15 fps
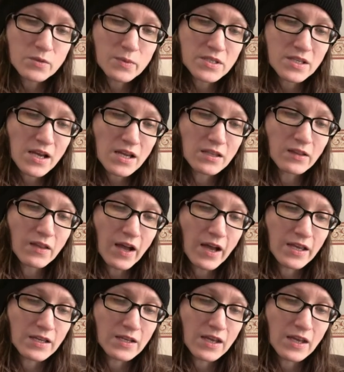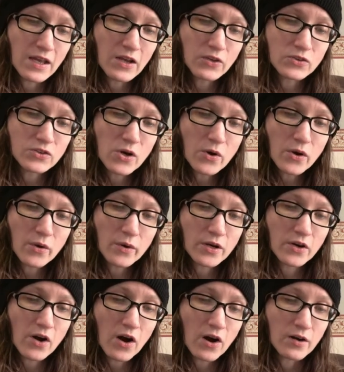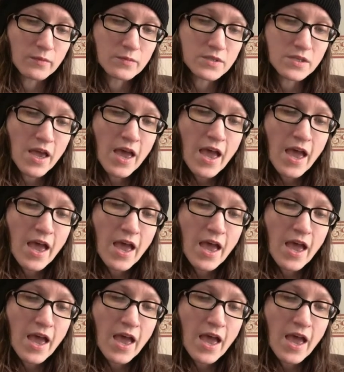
beside the lion and held Toto in her arms,